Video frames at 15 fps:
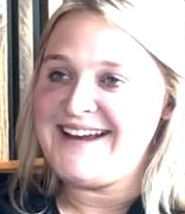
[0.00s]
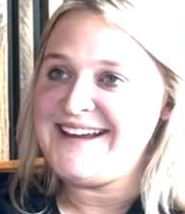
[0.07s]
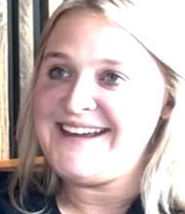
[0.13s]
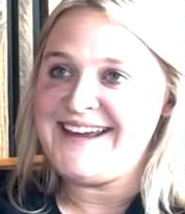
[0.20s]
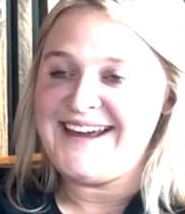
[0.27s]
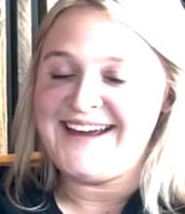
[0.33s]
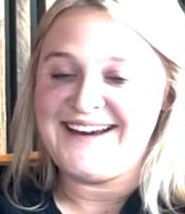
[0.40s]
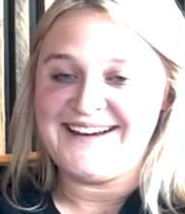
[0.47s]
I
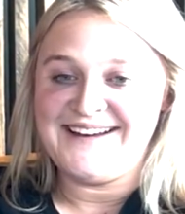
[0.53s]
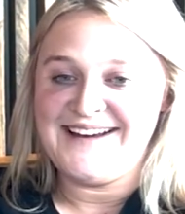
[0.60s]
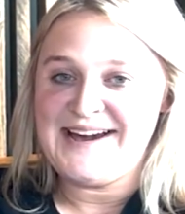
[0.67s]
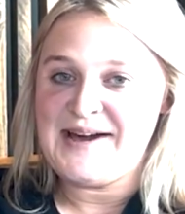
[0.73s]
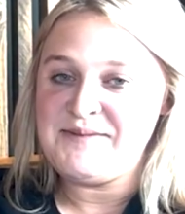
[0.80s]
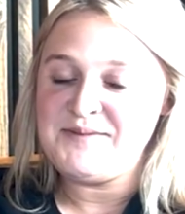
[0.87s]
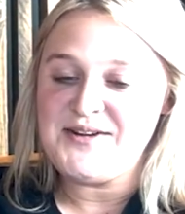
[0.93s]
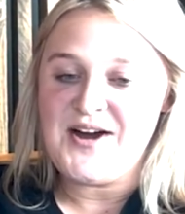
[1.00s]
can't.
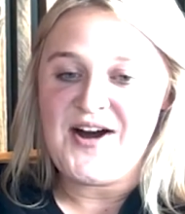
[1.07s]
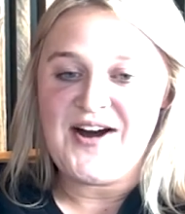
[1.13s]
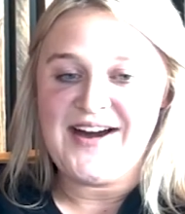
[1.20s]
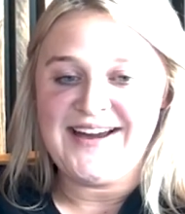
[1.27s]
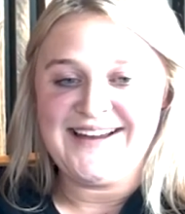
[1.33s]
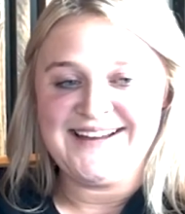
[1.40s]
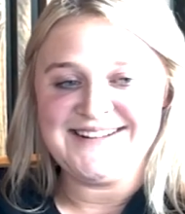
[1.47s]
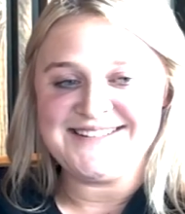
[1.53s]
I'm
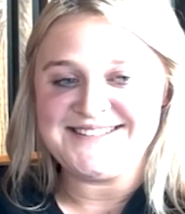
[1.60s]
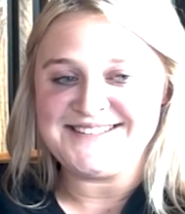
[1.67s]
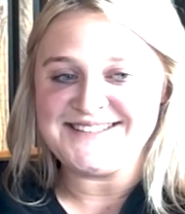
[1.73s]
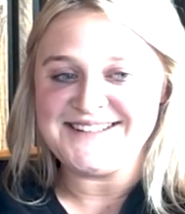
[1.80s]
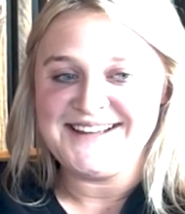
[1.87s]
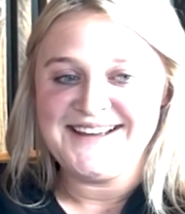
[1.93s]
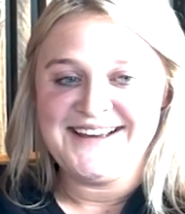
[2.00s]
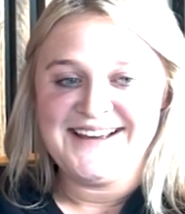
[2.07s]
not.
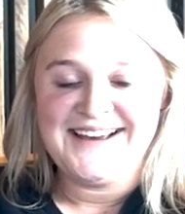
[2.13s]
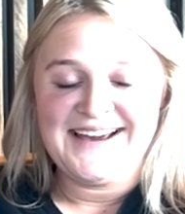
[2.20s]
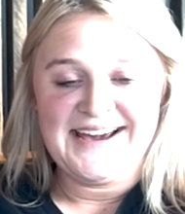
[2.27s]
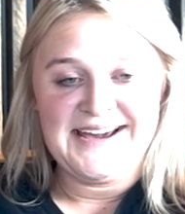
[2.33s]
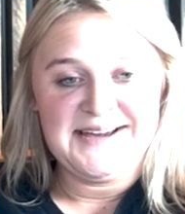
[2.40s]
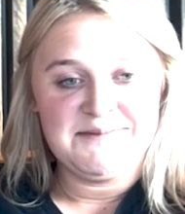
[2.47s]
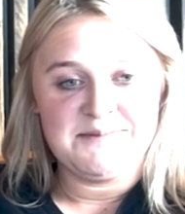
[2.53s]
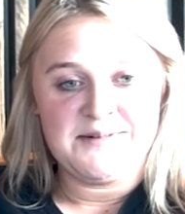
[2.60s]

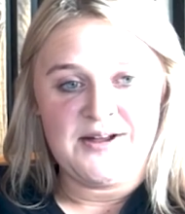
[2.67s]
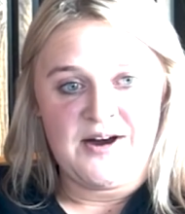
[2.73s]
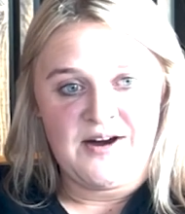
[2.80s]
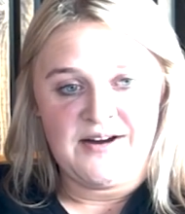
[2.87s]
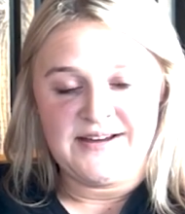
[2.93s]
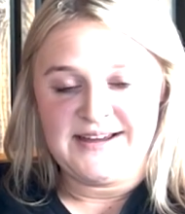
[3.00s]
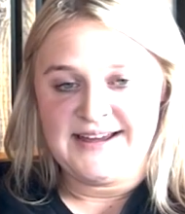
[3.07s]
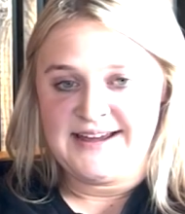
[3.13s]
I am
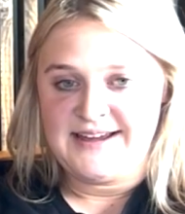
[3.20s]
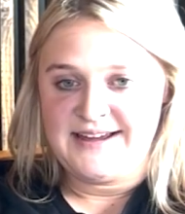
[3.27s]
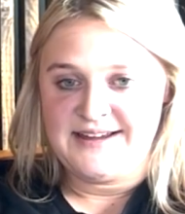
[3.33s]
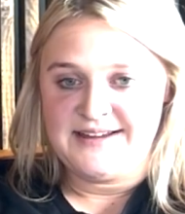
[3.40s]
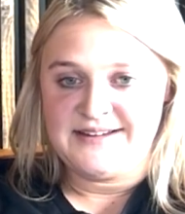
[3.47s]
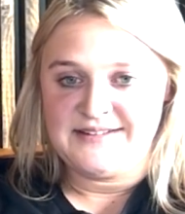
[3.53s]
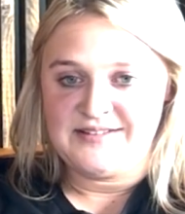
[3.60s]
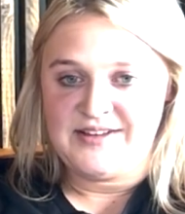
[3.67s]
not
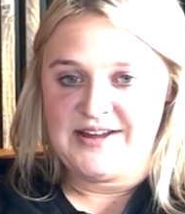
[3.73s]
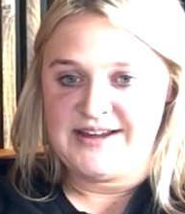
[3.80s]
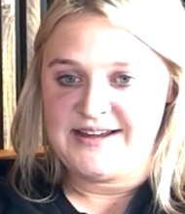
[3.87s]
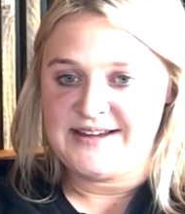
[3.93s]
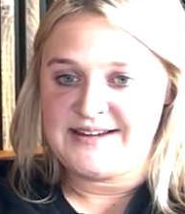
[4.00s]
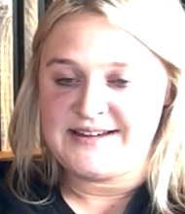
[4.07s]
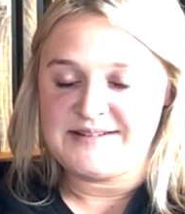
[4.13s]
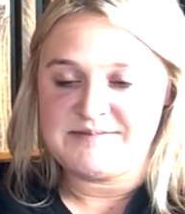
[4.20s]
a
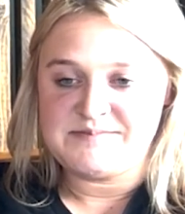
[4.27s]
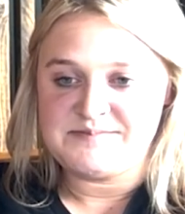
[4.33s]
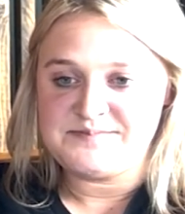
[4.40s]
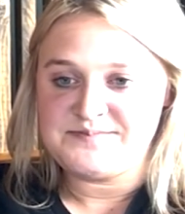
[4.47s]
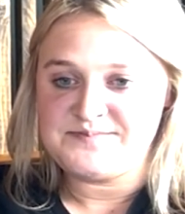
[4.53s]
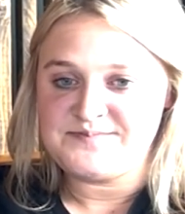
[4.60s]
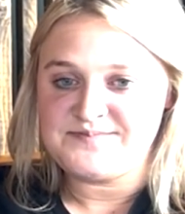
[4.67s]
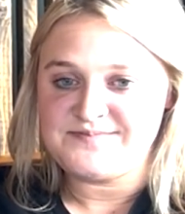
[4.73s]
like.
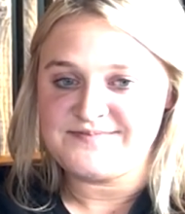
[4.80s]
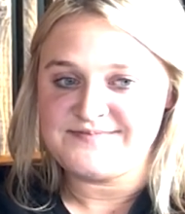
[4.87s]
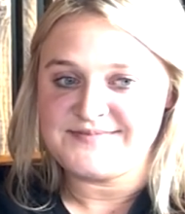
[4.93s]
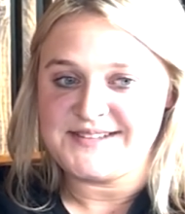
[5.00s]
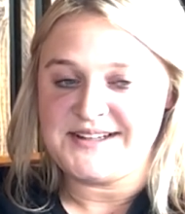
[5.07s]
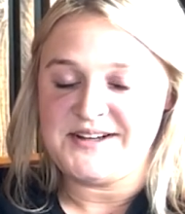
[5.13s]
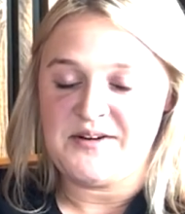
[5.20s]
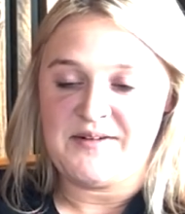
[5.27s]

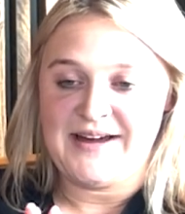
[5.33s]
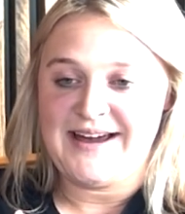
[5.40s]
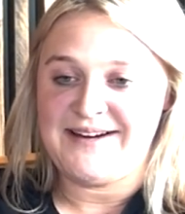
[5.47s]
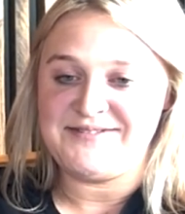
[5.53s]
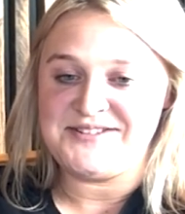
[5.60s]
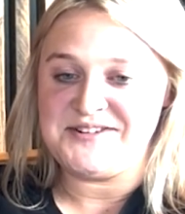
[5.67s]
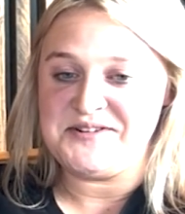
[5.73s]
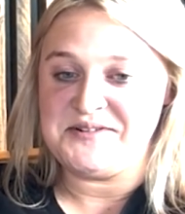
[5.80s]
No, I
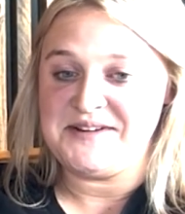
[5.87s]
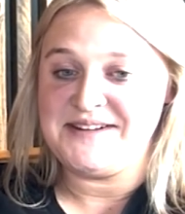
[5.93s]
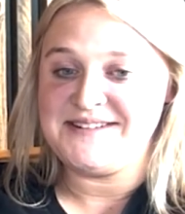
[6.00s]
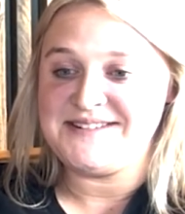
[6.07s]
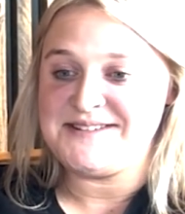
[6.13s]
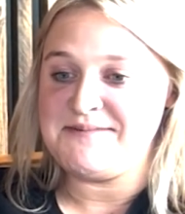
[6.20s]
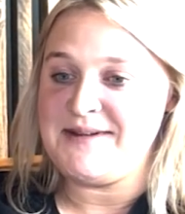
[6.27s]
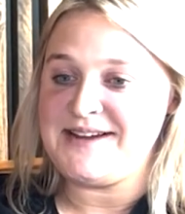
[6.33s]
have to do it
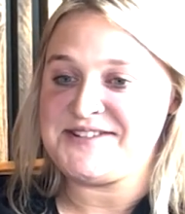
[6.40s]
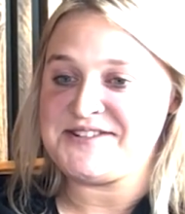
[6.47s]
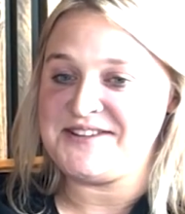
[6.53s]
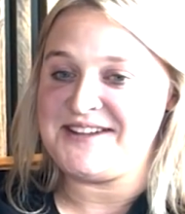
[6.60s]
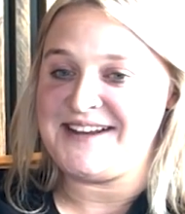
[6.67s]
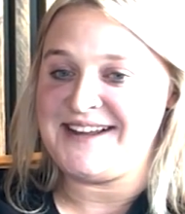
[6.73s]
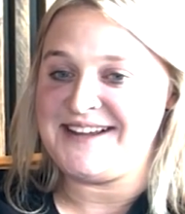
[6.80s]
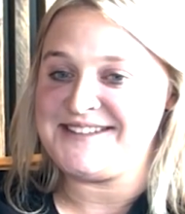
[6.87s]
to make sure
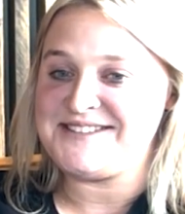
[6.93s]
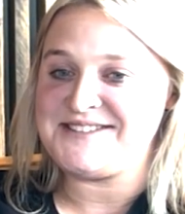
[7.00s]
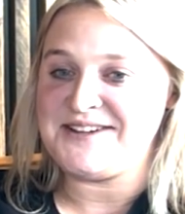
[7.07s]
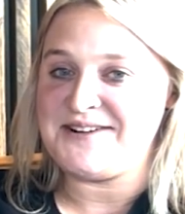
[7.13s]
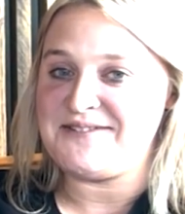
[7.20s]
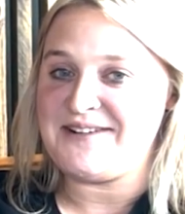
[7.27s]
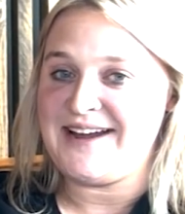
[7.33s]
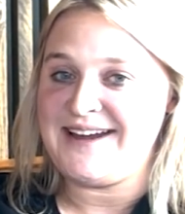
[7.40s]
that it gets
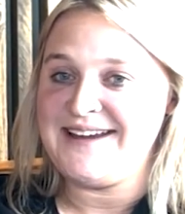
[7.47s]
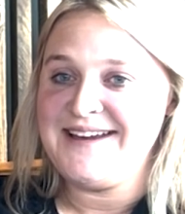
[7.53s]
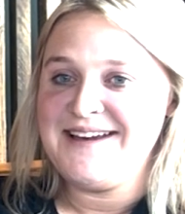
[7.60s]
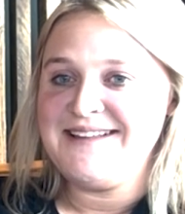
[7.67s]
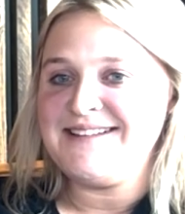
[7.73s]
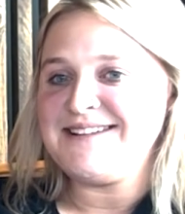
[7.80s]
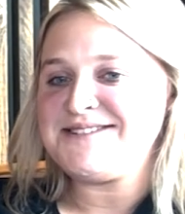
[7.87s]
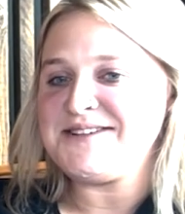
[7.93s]
done right.
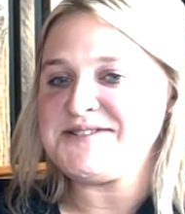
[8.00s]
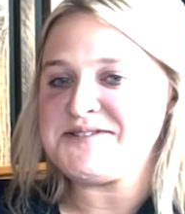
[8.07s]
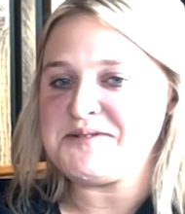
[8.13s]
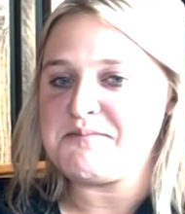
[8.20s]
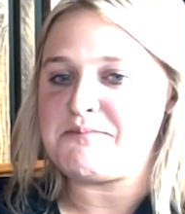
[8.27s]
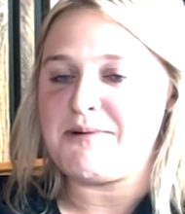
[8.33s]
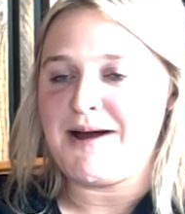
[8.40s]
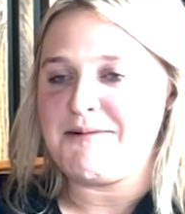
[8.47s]
That's also
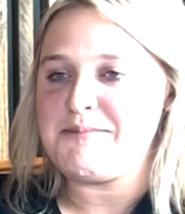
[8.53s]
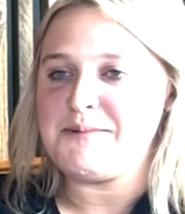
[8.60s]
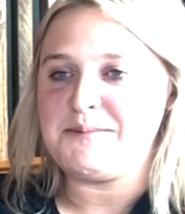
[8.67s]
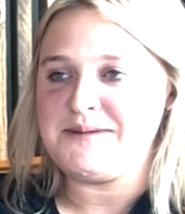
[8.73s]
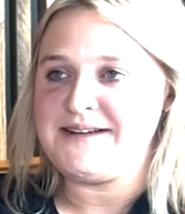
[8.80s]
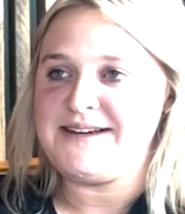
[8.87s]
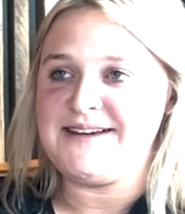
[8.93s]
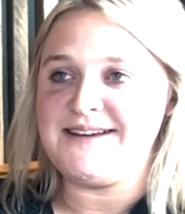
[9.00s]

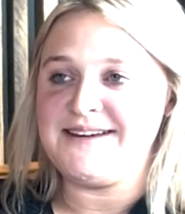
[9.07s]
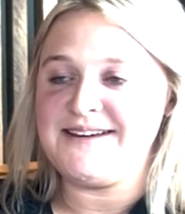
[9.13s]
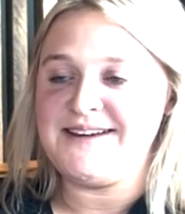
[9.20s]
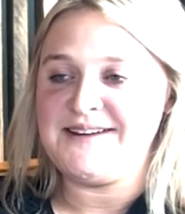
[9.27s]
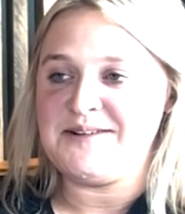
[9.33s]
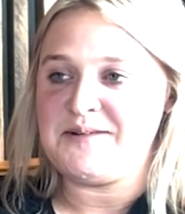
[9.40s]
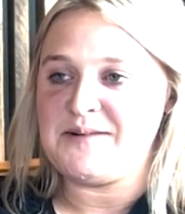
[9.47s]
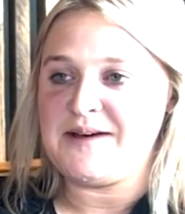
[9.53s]
probably
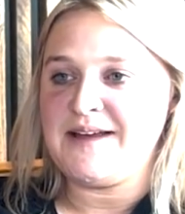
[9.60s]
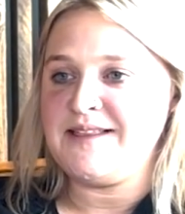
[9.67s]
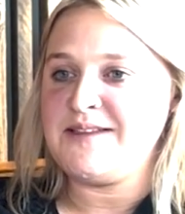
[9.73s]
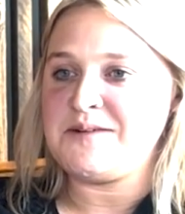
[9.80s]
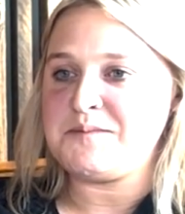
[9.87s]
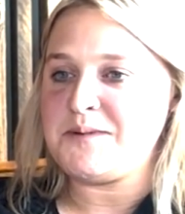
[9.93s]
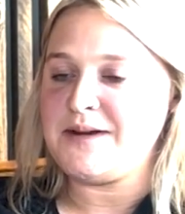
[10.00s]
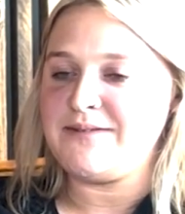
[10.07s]
a
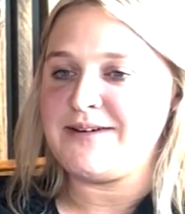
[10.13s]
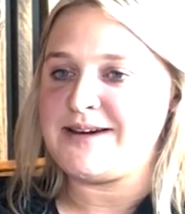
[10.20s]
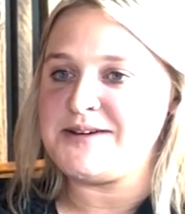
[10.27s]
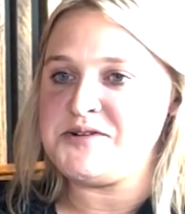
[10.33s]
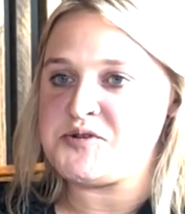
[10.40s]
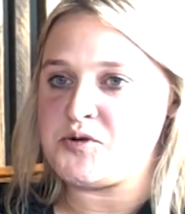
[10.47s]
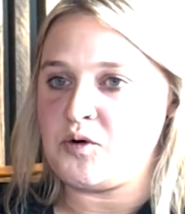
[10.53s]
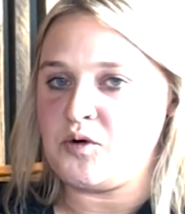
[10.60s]
little bit of a
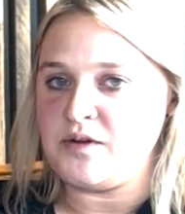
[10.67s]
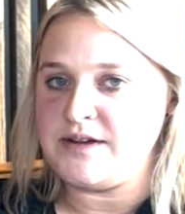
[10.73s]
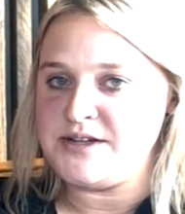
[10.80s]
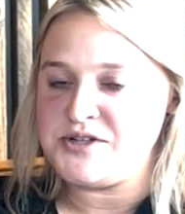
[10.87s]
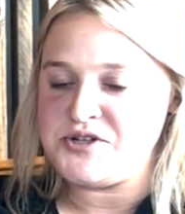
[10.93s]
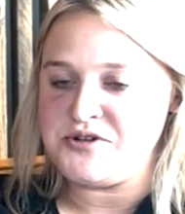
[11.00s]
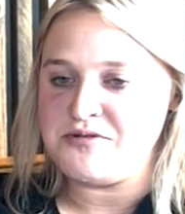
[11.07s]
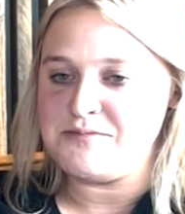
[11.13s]
control
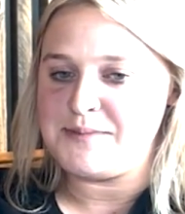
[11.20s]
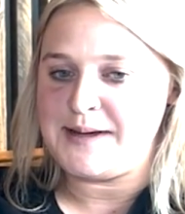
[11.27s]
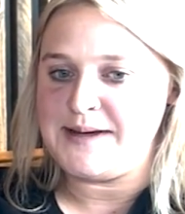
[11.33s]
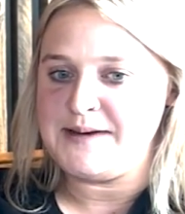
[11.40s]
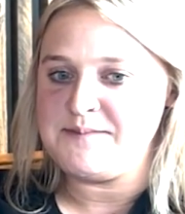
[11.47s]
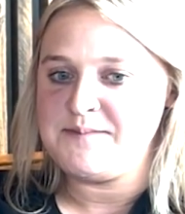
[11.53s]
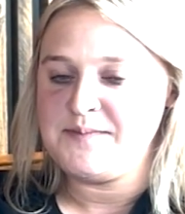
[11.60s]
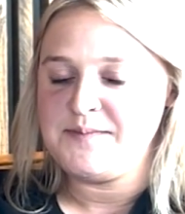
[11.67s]
issue,
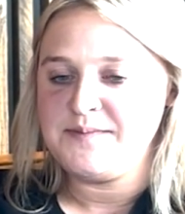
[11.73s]
but